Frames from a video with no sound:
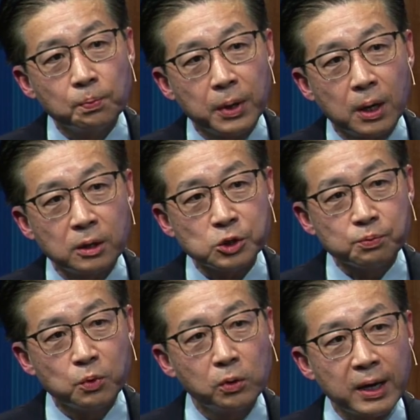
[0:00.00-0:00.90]
barks
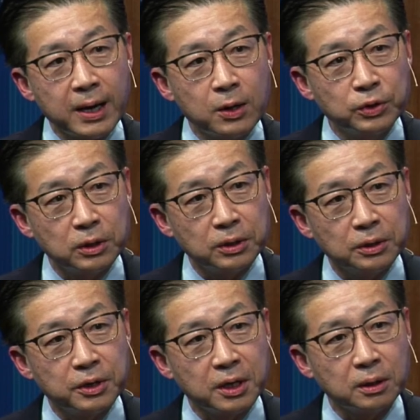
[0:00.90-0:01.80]
more loudly
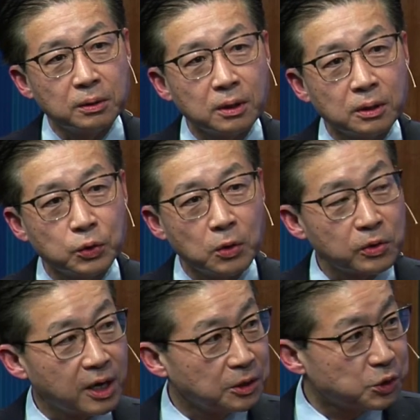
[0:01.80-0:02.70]
than a dog
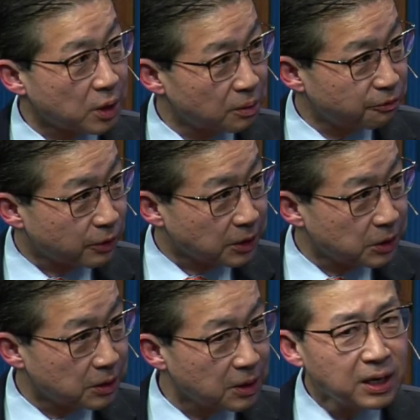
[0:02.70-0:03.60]
that is not
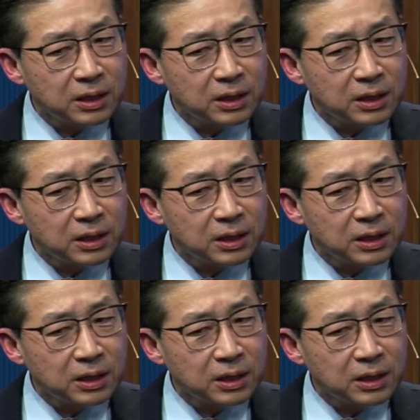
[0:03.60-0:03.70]
frightened,